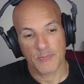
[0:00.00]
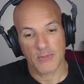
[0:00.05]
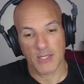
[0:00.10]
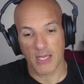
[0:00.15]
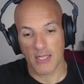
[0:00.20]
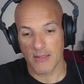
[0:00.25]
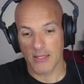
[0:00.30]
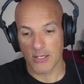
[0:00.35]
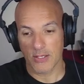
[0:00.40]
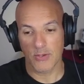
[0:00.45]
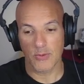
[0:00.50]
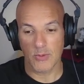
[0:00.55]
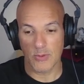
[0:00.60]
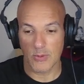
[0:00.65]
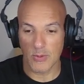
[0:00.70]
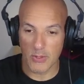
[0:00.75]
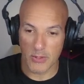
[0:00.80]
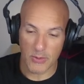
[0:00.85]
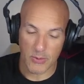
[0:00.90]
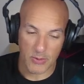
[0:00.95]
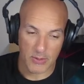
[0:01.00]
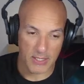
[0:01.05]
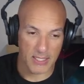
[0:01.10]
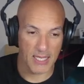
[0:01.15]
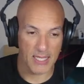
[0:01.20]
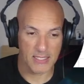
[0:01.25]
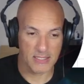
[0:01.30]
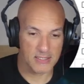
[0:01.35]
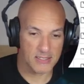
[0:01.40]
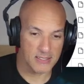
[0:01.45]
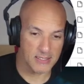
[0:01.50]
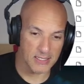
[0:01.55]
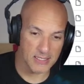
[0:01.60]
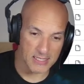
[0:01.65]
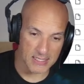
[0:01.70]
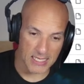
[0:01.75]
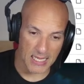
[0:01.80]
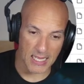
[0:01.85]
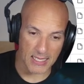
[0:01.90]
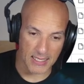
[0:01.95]
and then all your guests can
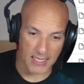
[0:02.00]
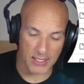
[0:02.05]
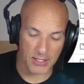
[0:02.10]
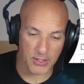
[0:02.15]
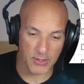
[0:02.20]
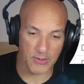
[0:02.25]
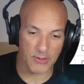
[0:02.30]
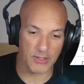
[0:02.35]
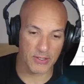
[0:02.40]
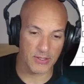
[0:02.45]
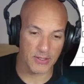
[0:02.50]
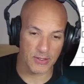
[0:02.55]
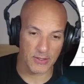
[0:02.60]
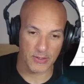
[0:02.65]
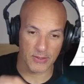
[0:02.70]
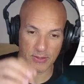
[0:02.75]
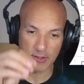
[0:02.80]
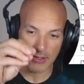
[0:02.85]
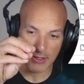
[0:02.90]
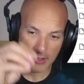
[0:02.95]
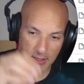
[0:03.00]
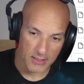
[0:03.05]
scan that QR code,